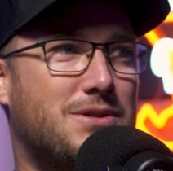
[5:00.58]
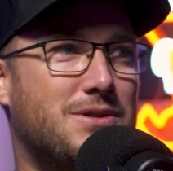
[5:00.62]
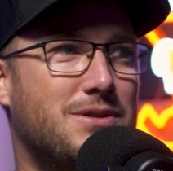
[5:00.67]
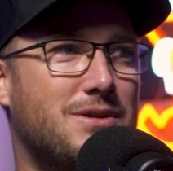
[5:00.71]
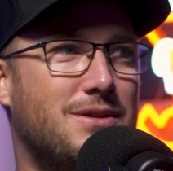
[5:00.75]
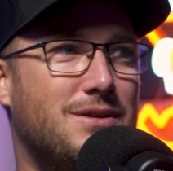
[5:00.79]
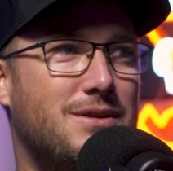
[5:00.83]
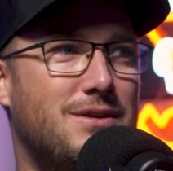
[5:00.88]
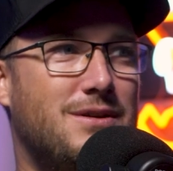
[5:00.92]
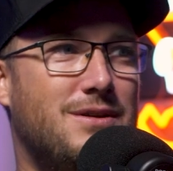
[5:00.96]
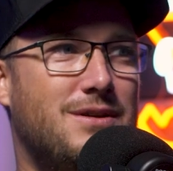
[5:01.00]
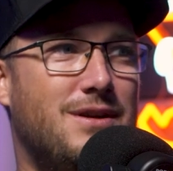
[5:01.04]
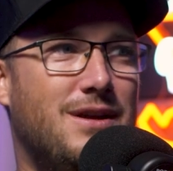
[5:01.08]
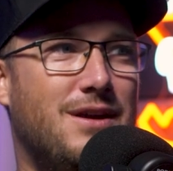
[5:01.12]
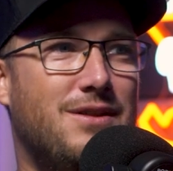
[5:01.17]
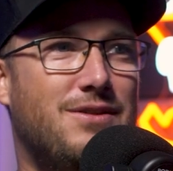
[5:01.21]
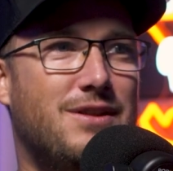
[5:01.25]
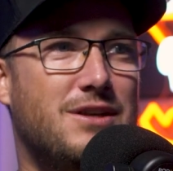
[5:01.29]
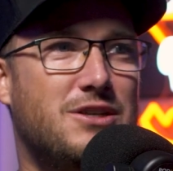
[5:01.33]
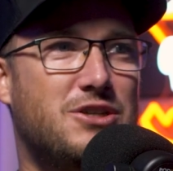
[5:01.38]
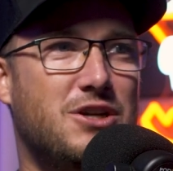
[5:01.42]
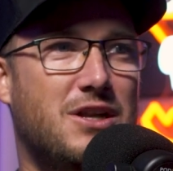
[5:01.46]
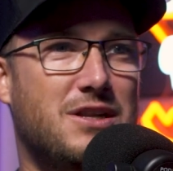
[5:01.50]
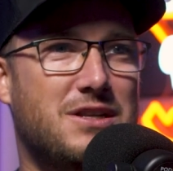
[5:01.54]
in the
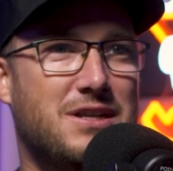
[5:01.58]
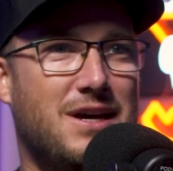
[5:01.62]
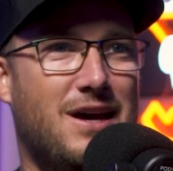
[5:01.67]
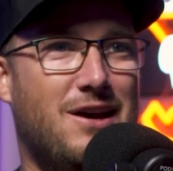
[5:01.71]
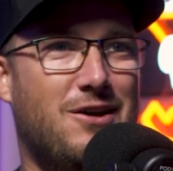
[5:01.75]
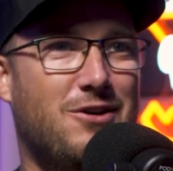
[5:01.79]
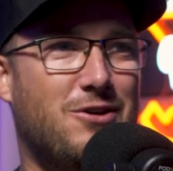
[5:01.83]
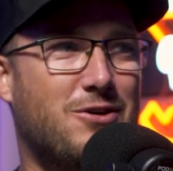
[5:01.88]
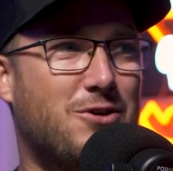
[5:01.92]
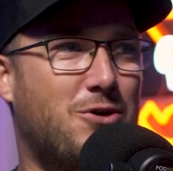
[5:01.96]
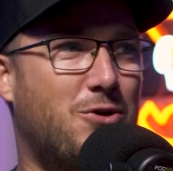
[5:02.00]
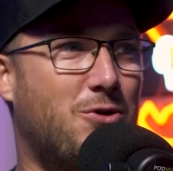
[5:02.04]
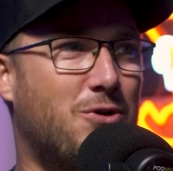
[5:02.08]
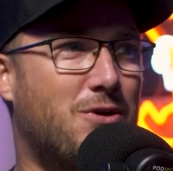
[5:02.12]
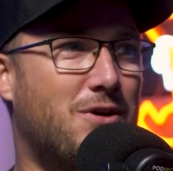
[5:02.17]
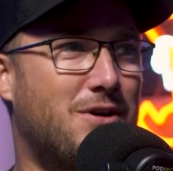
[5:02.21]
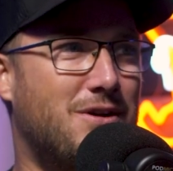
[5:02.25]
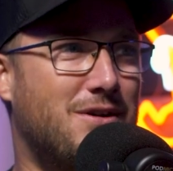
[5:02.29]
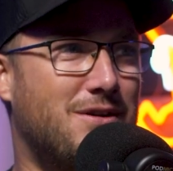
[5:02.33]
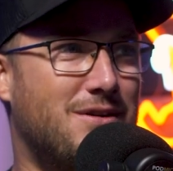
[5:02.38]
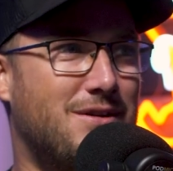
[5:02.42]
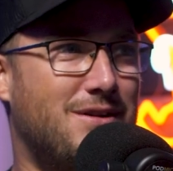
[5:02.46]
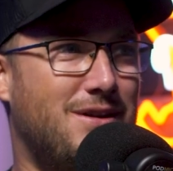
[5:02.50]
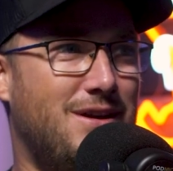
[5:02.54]
Gentile court
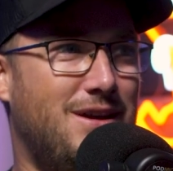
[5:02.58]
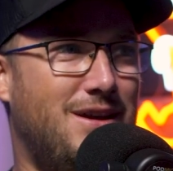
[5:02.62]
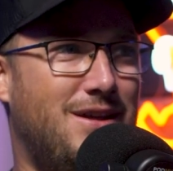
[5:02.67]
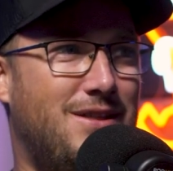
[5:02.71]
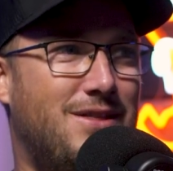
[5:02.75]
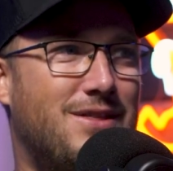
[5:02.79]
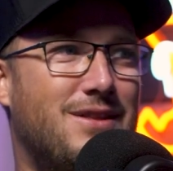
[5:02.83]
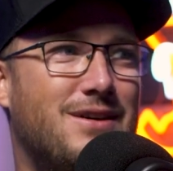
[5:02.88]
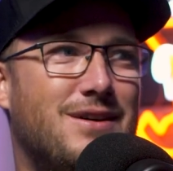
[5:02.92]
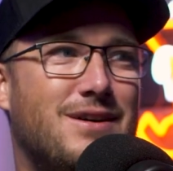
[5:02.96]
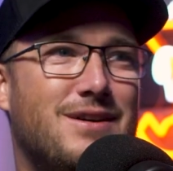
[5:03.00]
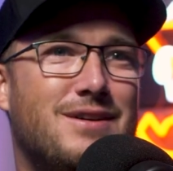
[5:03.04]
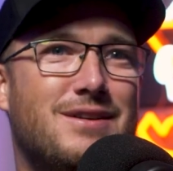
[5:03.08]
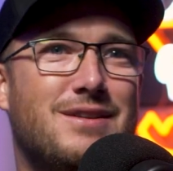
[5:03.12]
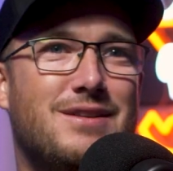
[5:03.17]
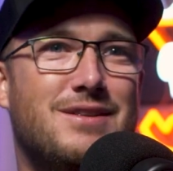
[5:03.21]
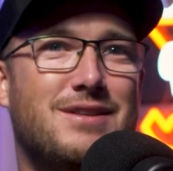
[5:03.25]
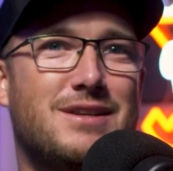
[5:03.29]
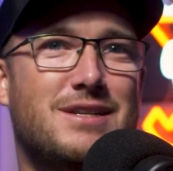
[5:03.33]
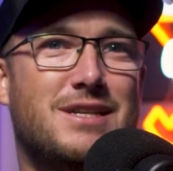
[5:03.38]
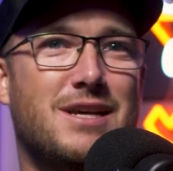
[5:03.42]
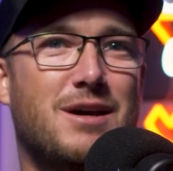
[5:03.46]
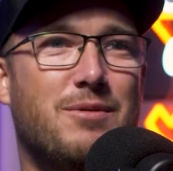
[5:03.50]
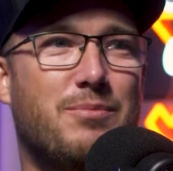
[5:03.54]
in the
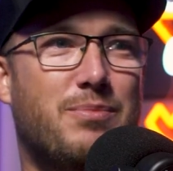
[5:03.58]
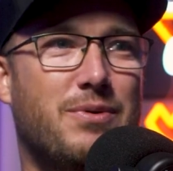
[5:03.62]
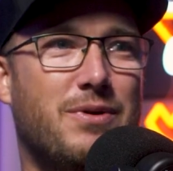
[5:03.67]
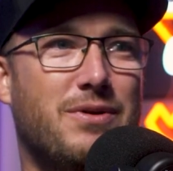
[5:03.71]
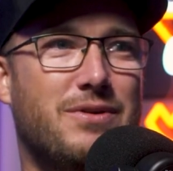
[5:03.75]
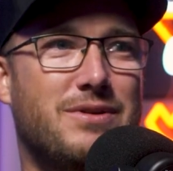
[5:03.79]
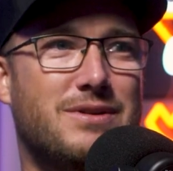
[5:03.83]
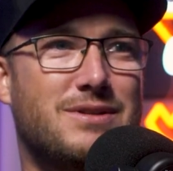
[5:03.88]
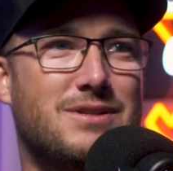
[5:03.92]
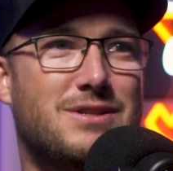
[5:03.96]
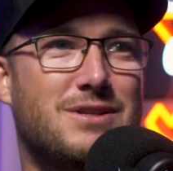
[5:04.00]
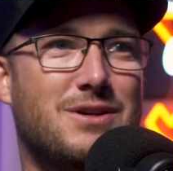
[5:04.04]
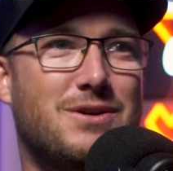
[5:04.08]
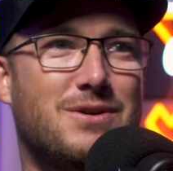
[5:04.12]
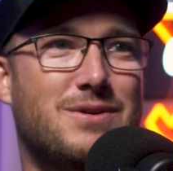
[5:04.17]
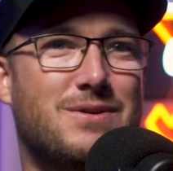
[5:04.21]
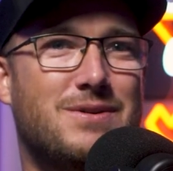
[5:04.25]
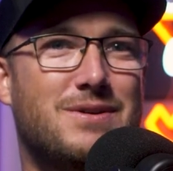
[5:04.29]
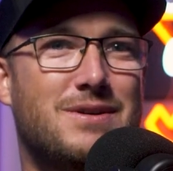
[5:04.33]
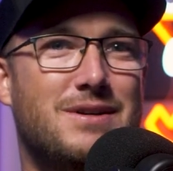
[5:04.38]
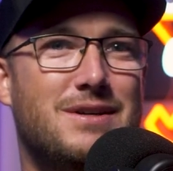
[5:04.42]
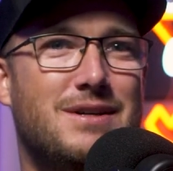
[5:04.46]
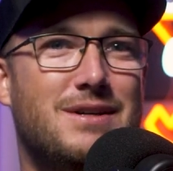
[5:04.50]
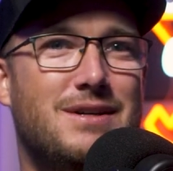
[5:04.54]
temple. And
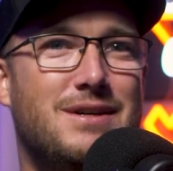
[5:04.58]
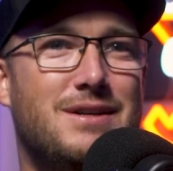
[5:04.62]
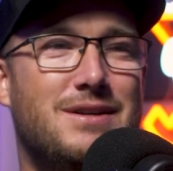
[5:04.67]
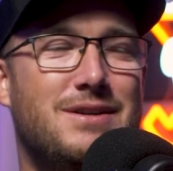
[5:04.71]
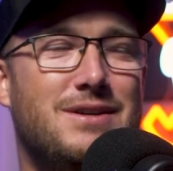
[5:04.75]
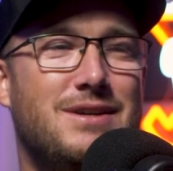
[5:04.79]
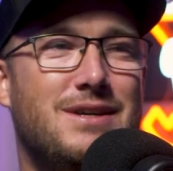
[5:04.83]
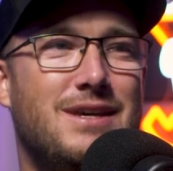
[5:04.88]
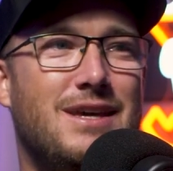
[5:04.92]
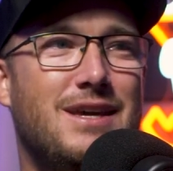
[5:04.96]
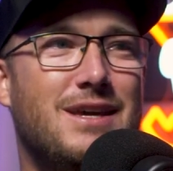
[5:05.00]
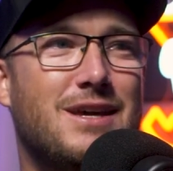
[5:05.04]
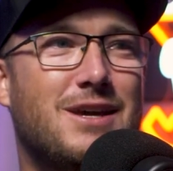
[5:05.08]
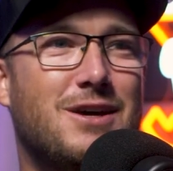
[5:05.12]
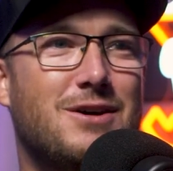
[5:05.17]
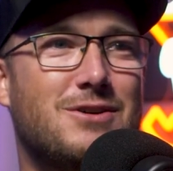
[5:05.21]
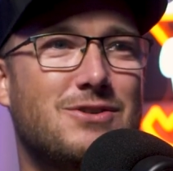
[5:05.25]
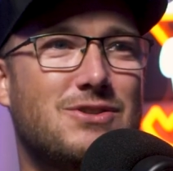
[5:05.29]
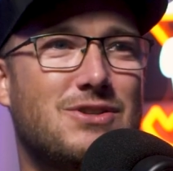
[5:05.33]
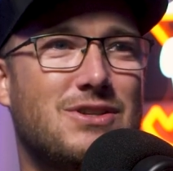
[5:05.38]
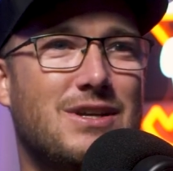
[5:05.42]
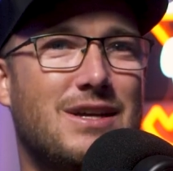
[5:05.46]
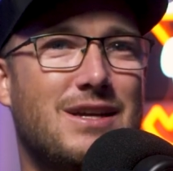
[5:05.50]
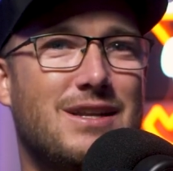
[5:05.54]
so he
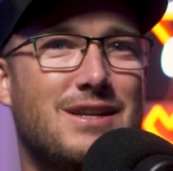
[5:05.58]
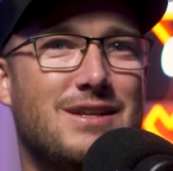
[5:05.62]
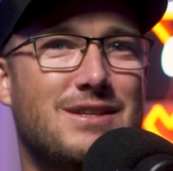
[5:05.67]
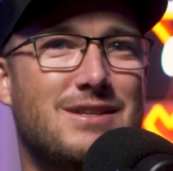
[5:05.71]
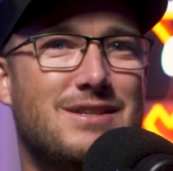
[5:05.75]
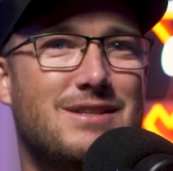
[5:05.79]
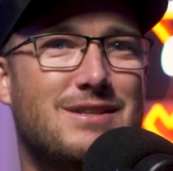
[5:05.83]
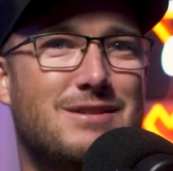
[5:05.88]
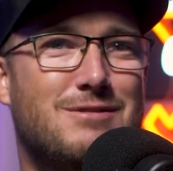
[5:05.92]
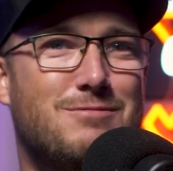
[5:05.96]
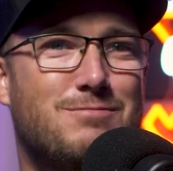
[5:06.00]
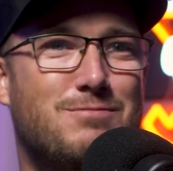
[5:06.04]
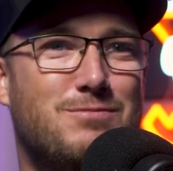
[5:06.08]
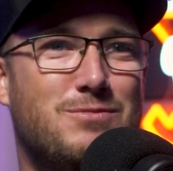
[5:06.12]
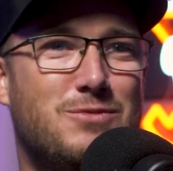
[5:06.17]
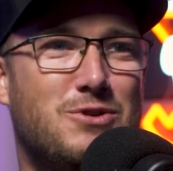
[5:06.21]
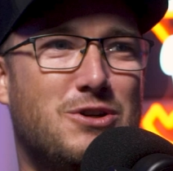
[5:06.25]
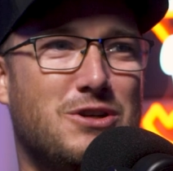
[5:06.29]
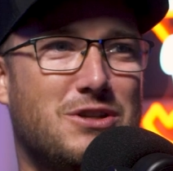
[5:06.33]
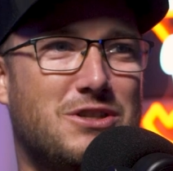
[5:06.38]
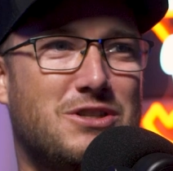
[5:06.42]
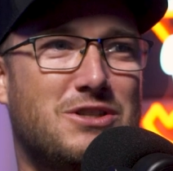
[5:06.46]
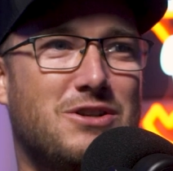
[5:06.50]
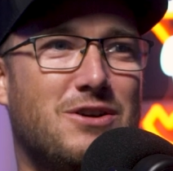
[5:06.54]
goes in and
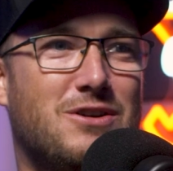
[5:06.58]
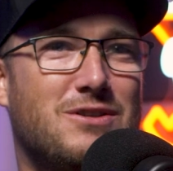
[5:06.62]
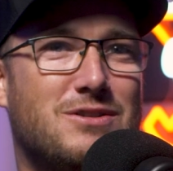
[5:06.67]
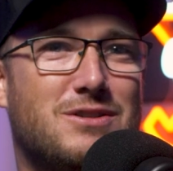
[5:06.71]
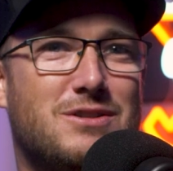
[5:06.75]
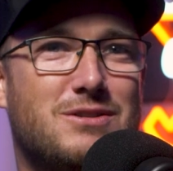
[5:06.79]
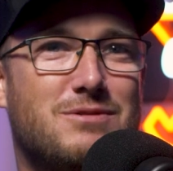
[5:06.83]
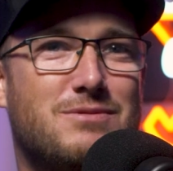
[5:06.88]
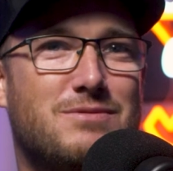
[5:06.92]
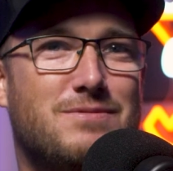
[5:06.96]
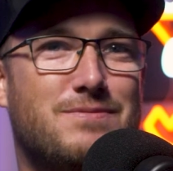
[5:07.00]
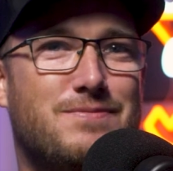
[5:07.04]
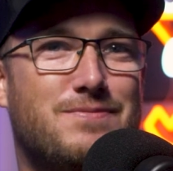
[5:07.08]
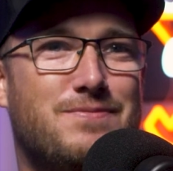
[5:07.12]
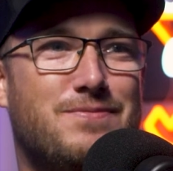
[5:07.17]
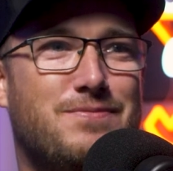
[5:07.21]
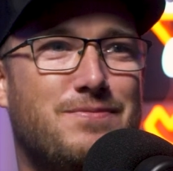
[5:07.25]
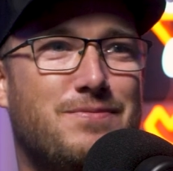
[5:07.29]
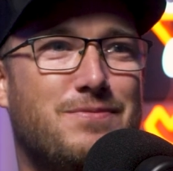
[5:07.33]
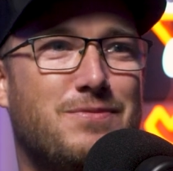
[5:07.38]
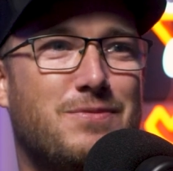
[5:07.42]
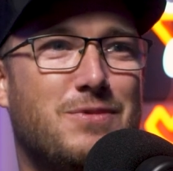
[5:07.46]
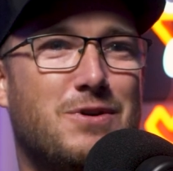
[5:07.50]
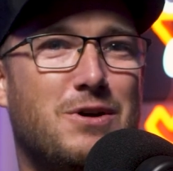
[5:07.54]
just starts
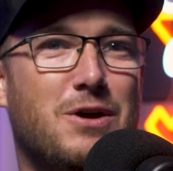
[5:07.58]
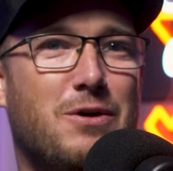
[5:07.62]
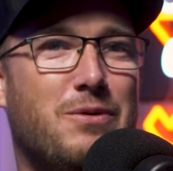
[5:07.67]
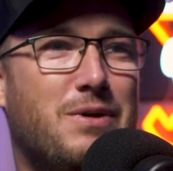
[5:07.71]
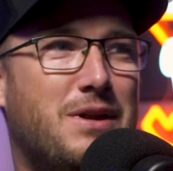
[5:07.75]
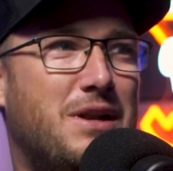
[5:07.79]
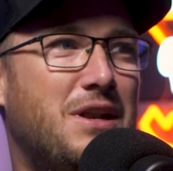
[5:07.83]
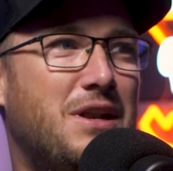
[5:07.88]
going